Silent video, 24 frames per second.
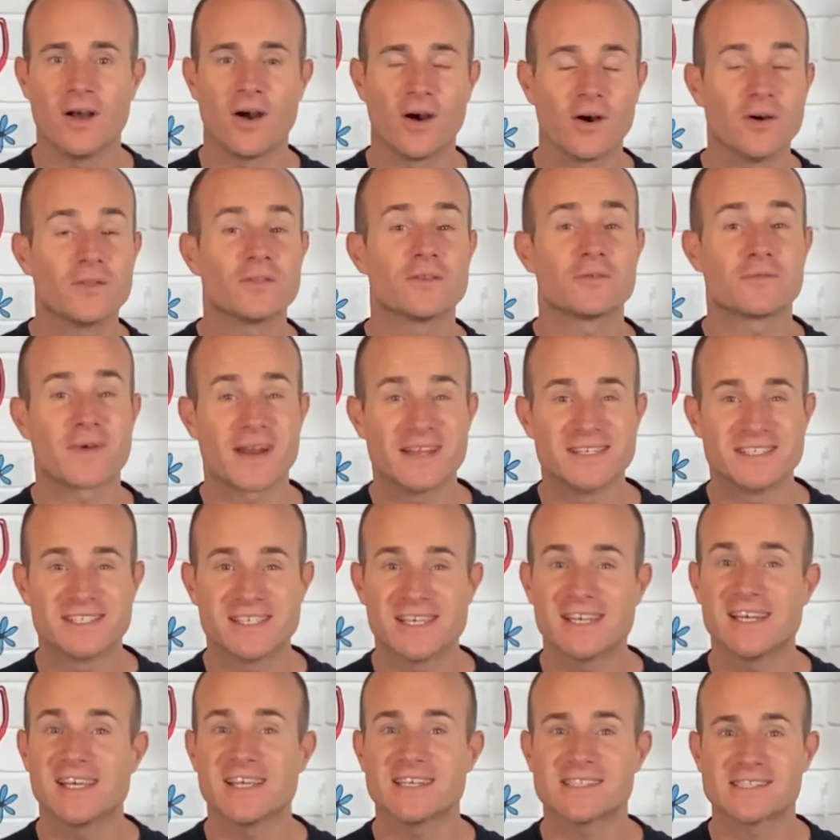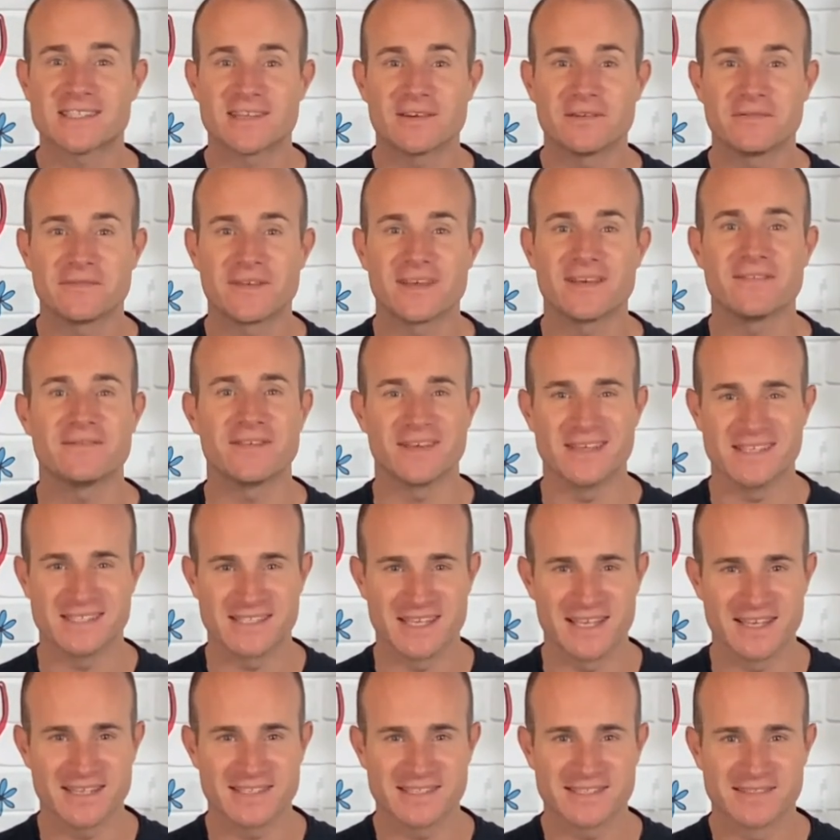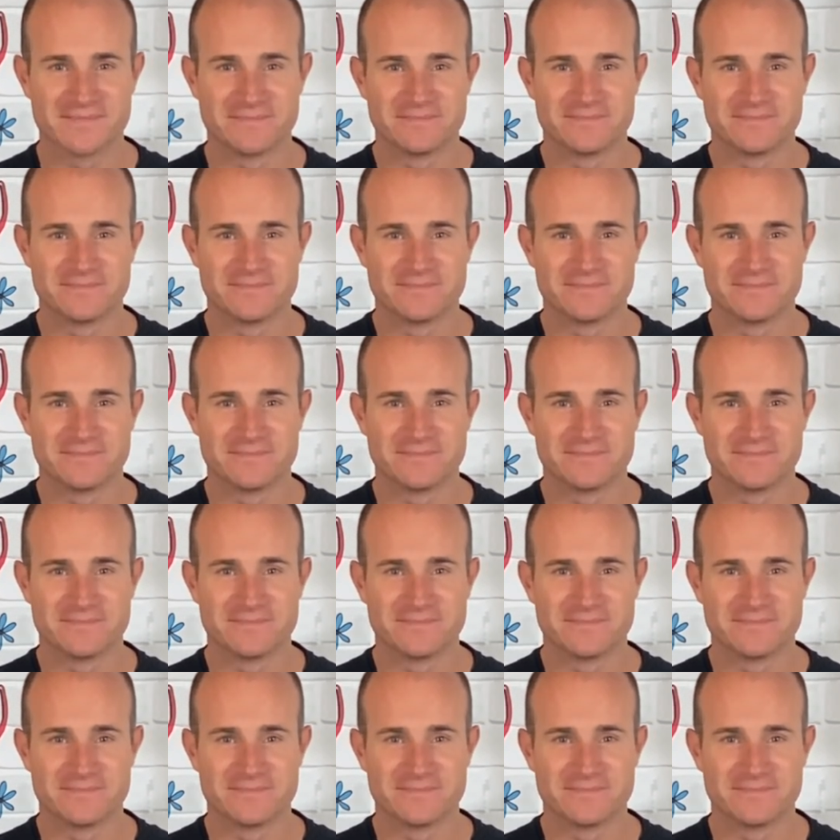on the Rancilio Silvia V6.